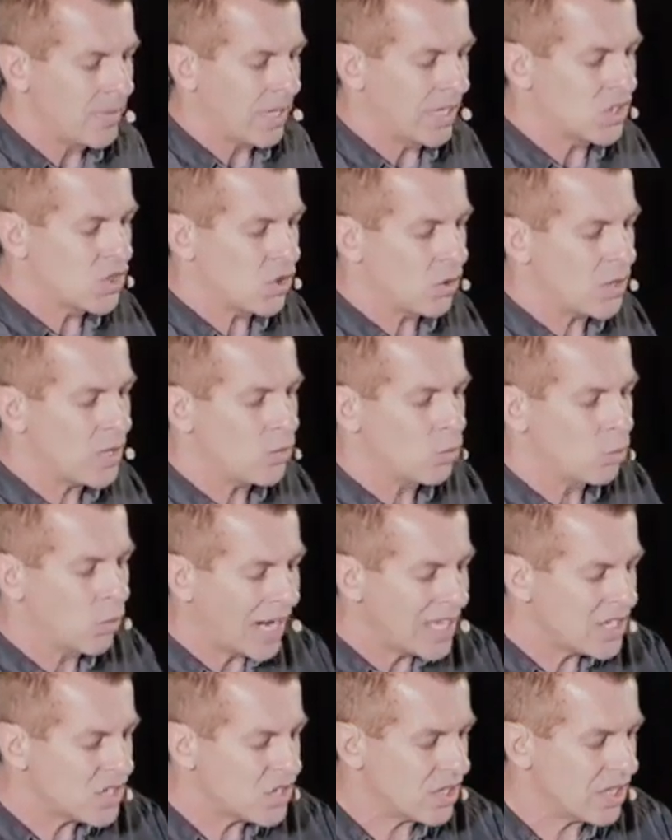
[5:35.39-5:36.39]
And so he
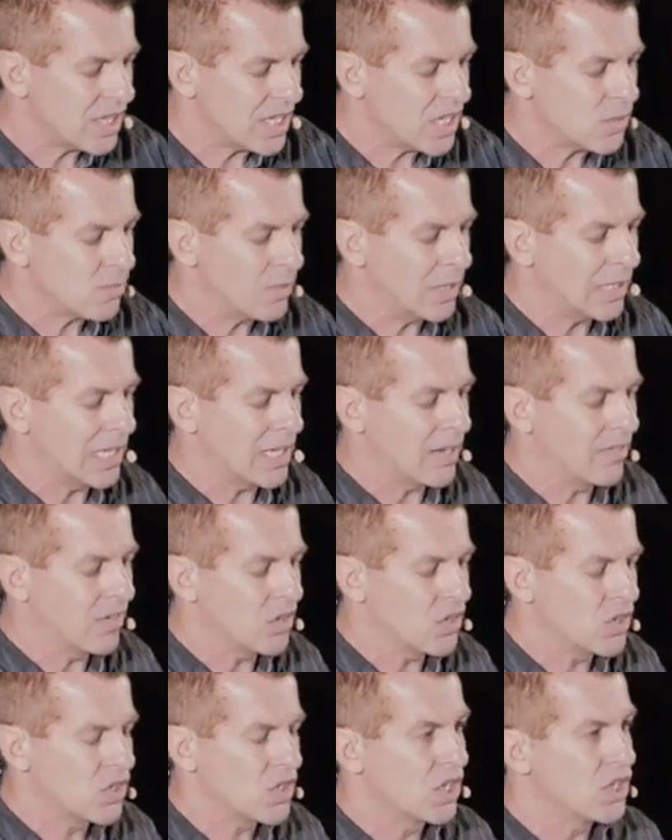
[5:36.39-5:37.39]
writes to these
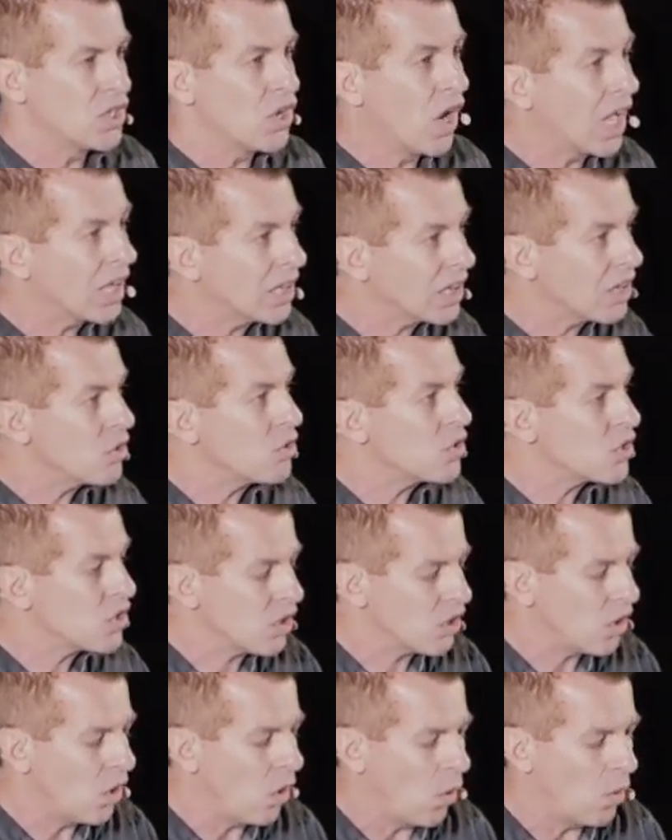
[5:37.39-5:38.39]
believers to not lose
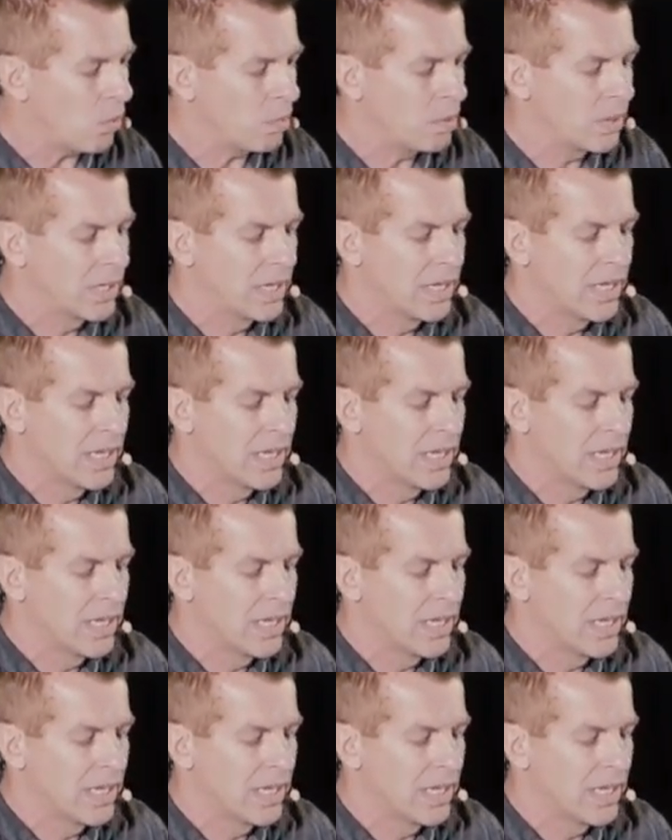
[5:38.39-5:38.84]
their hope